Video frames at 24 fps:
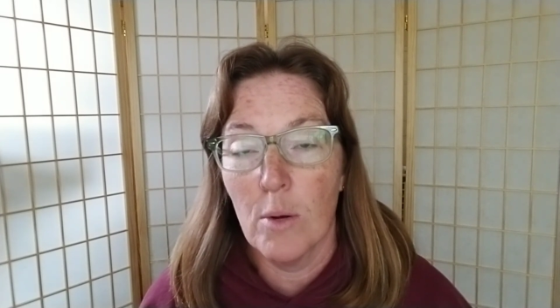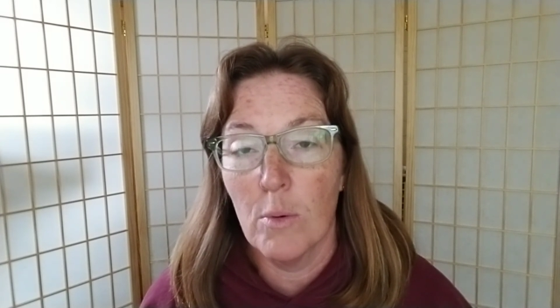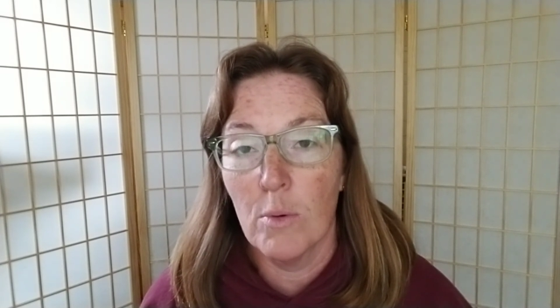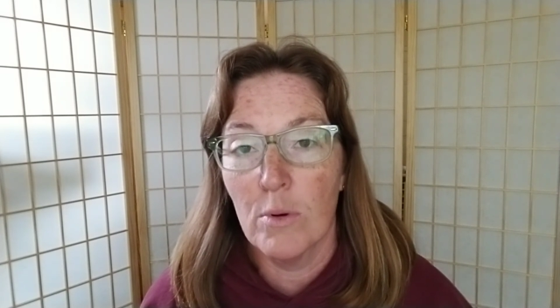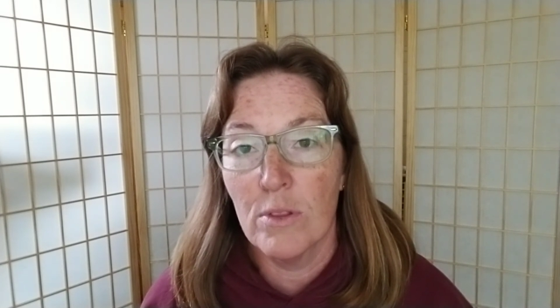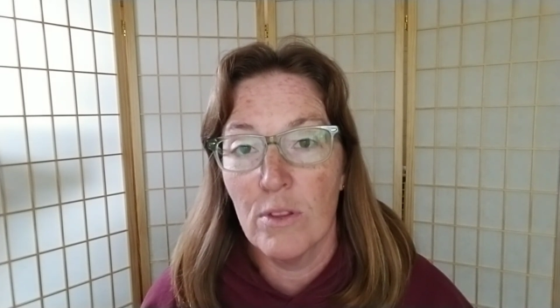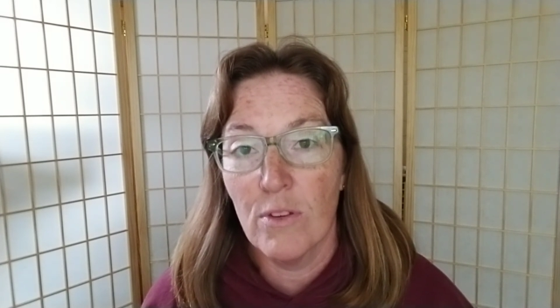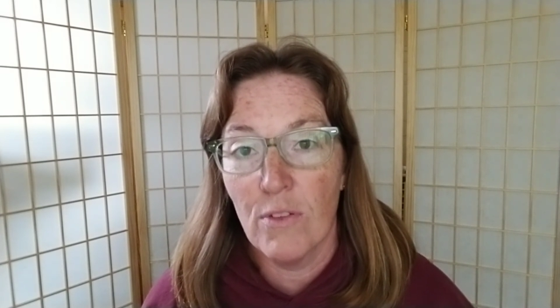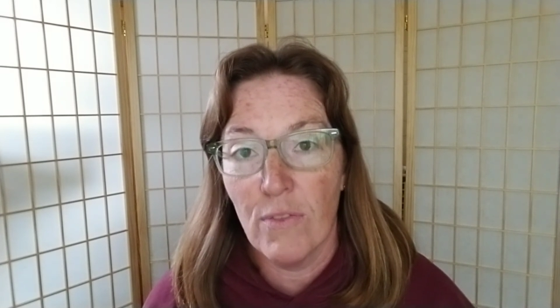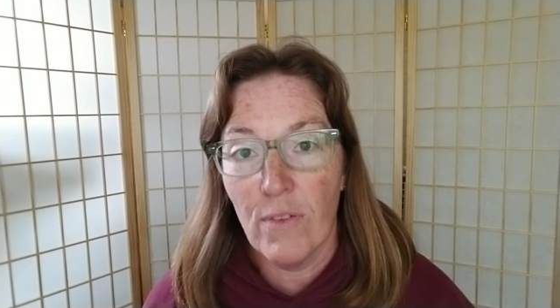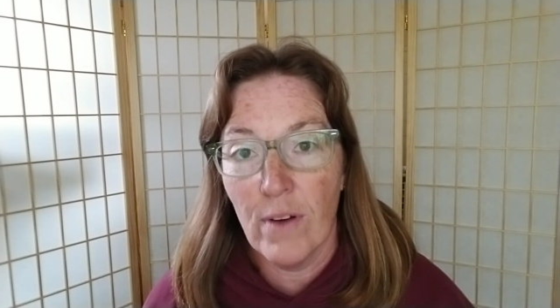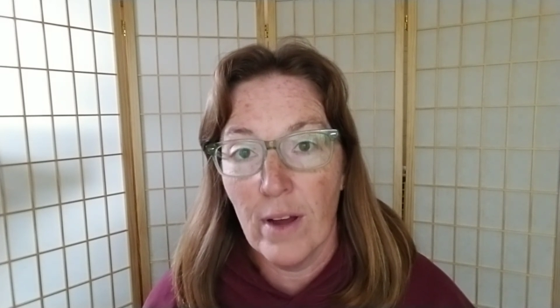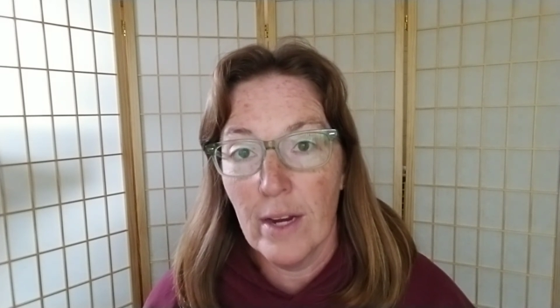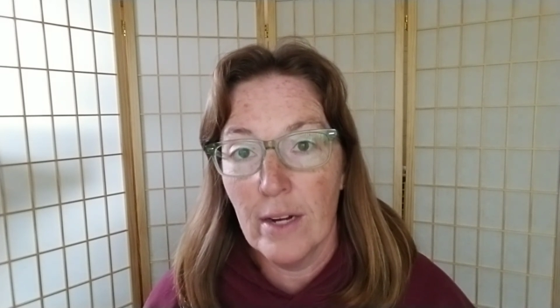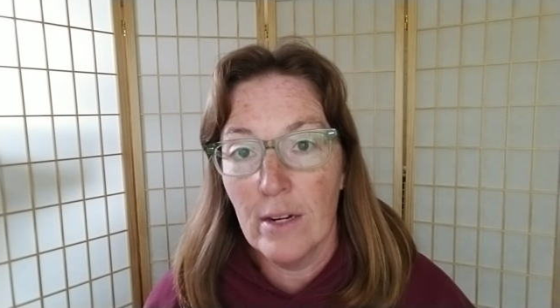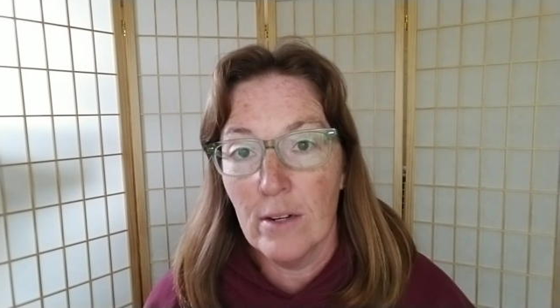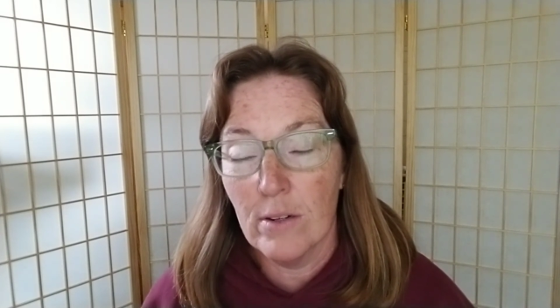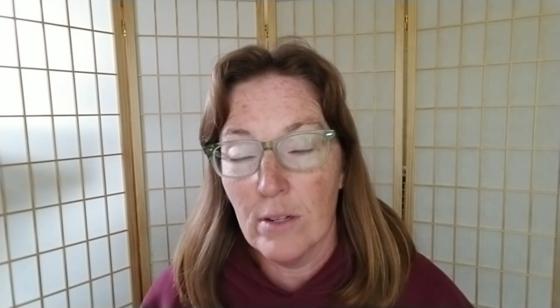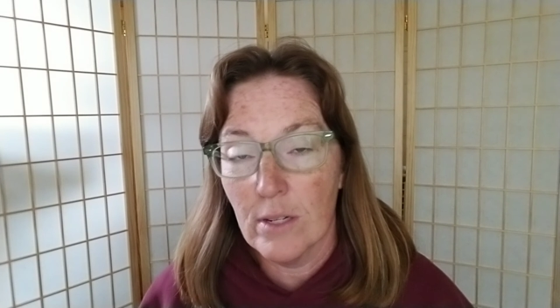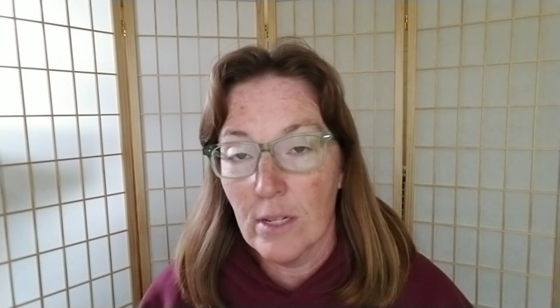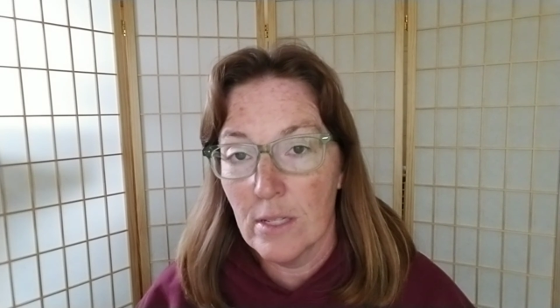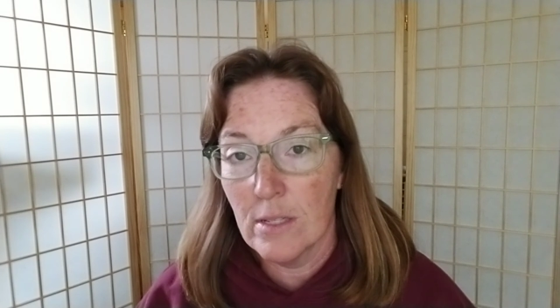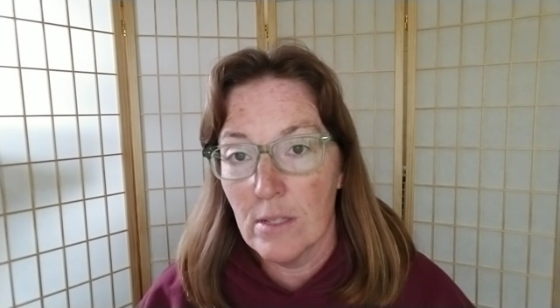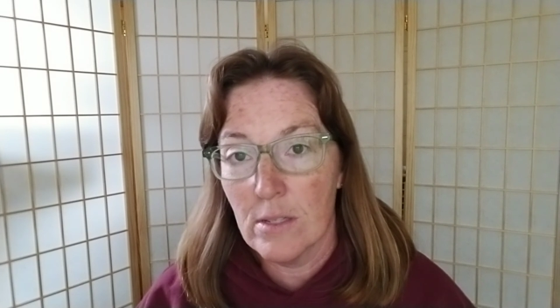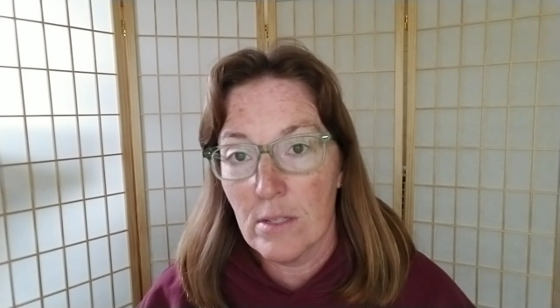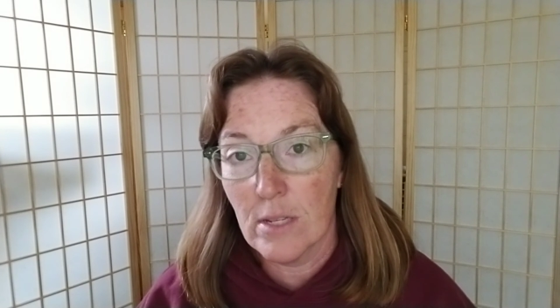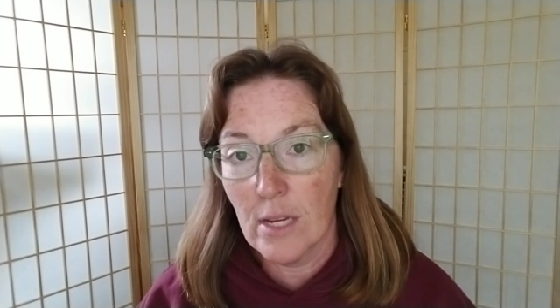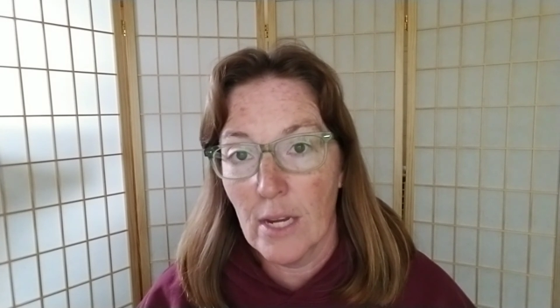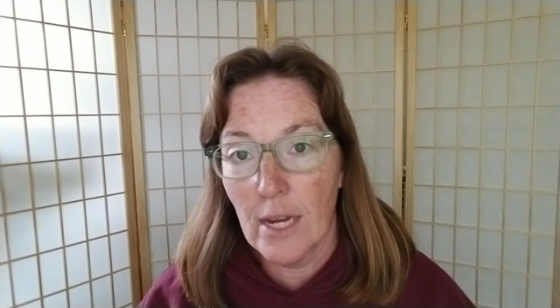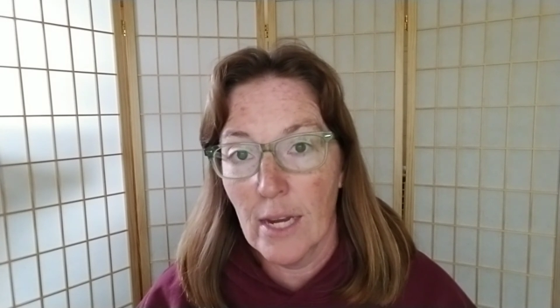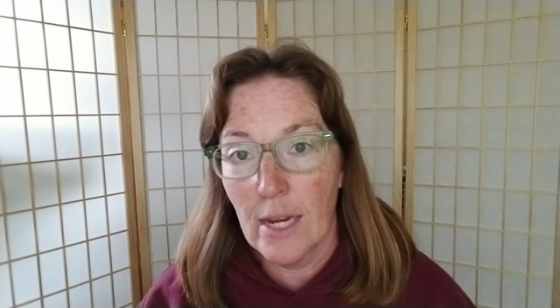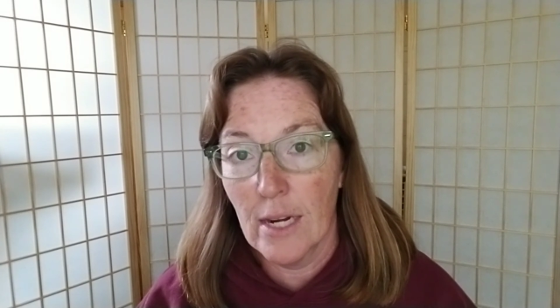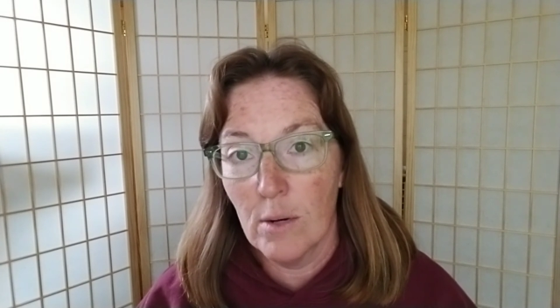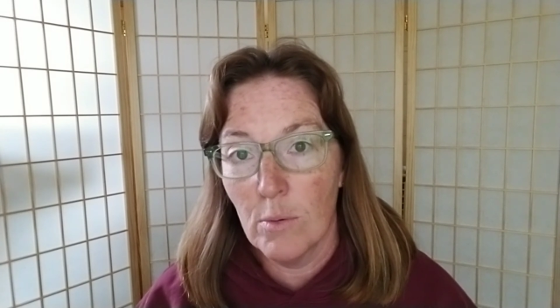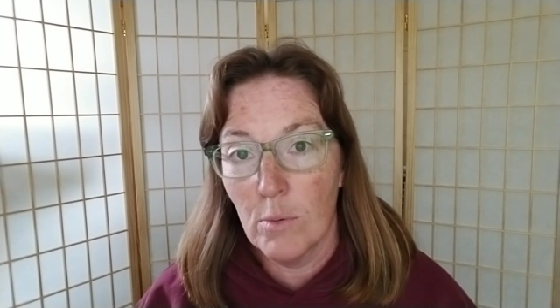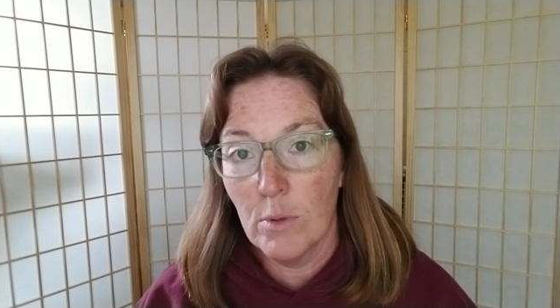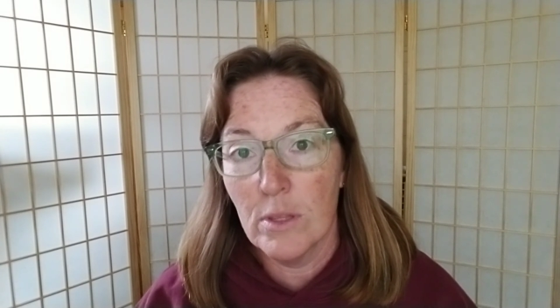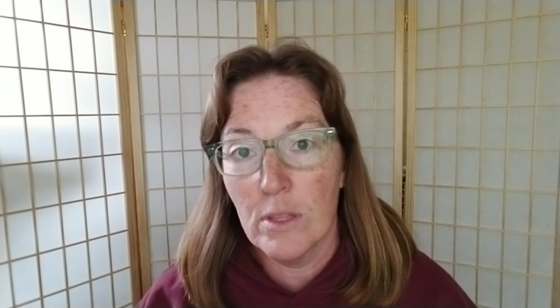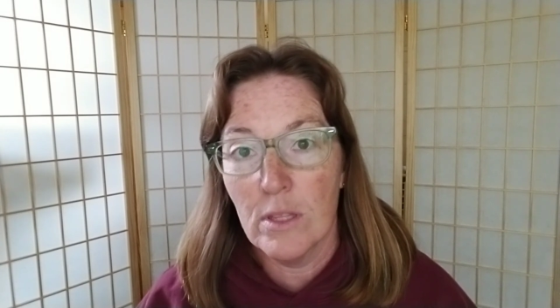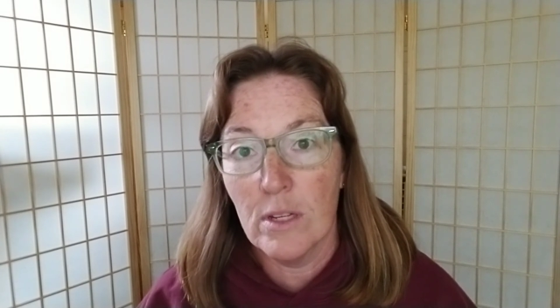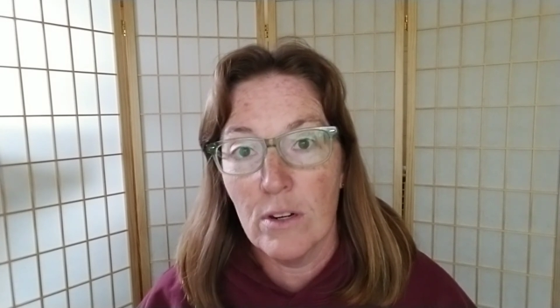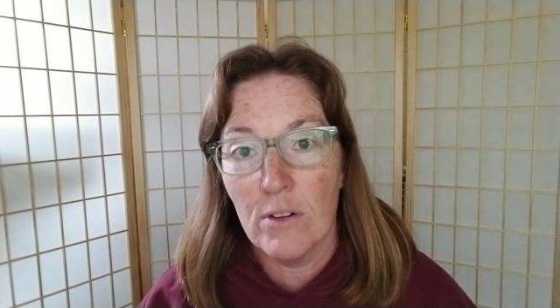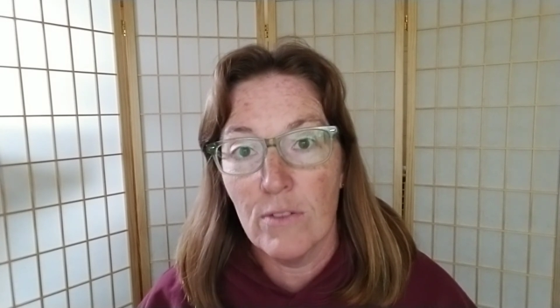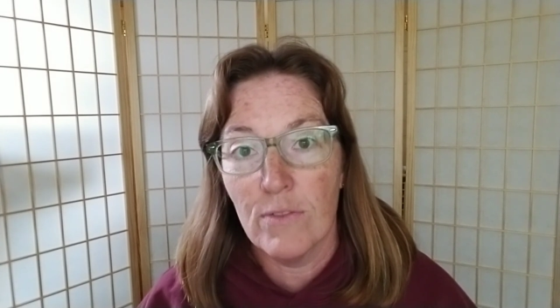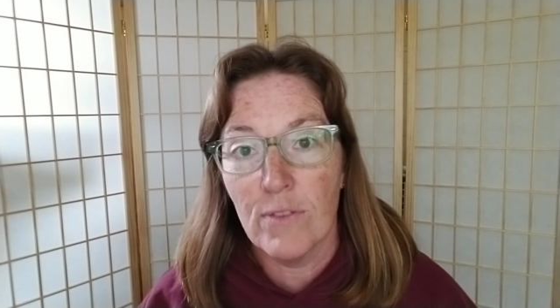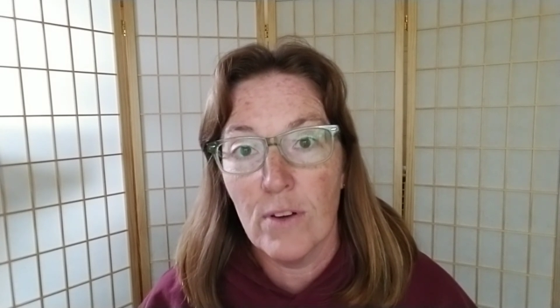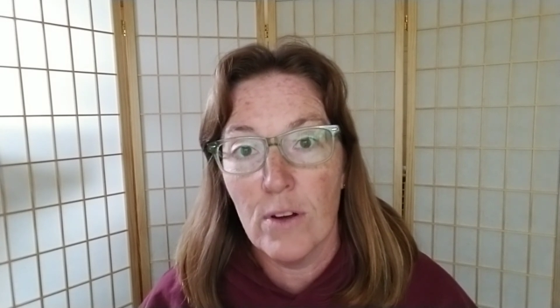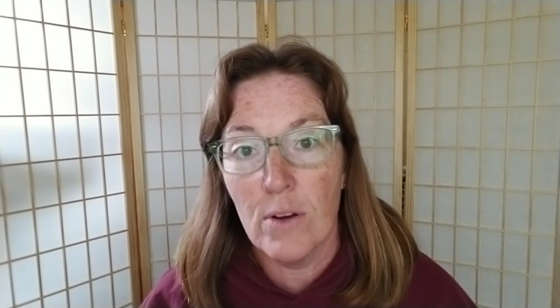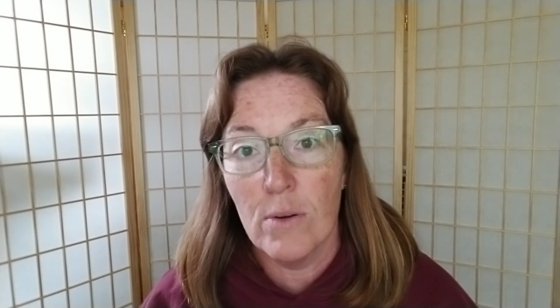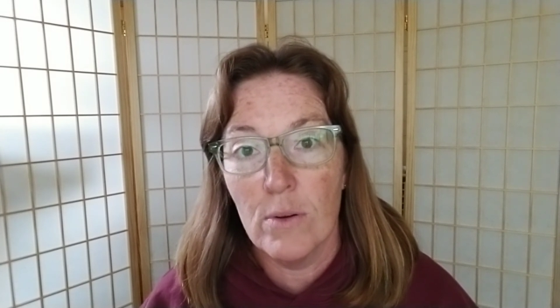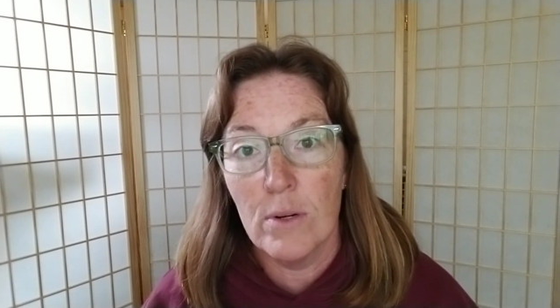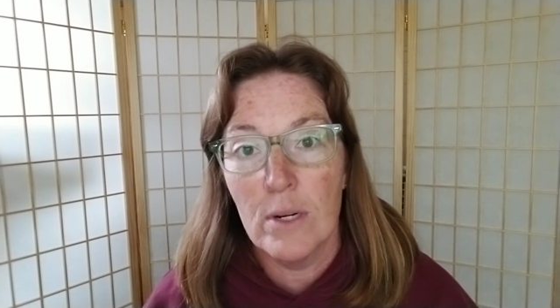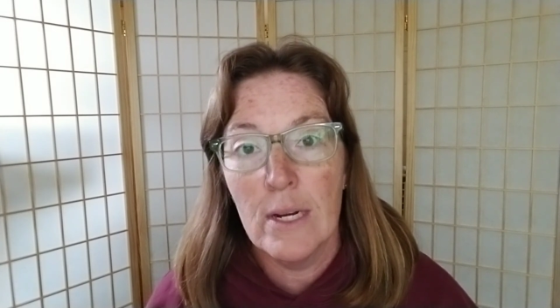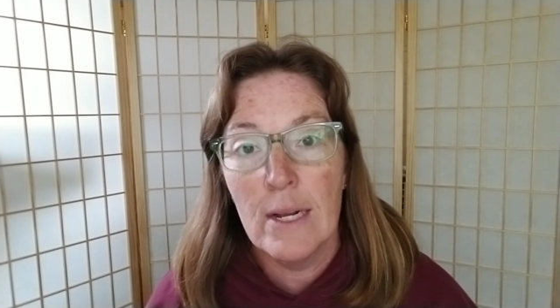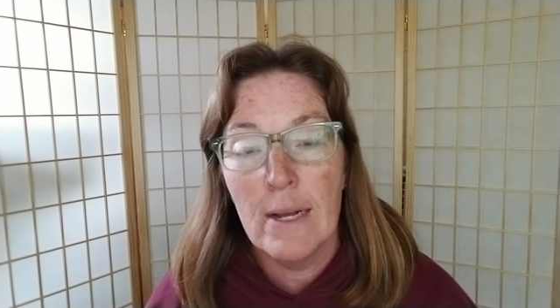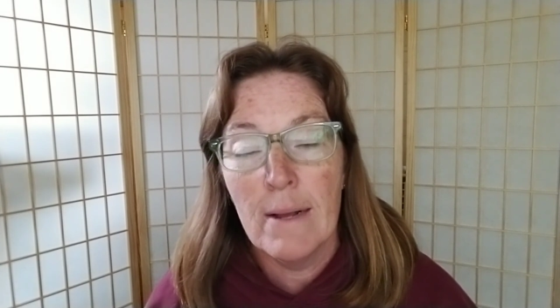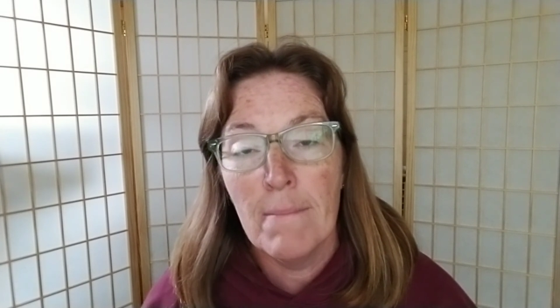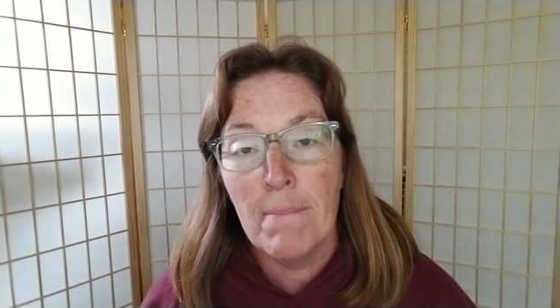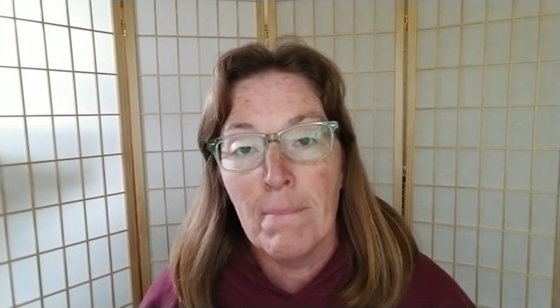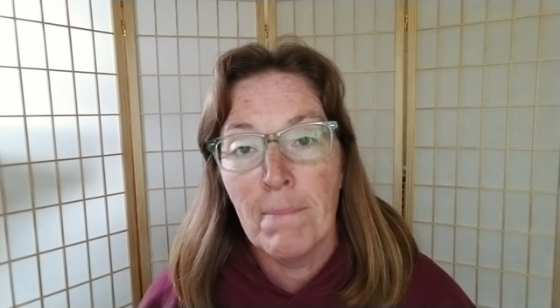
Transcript: where the finder can scan it with their phone,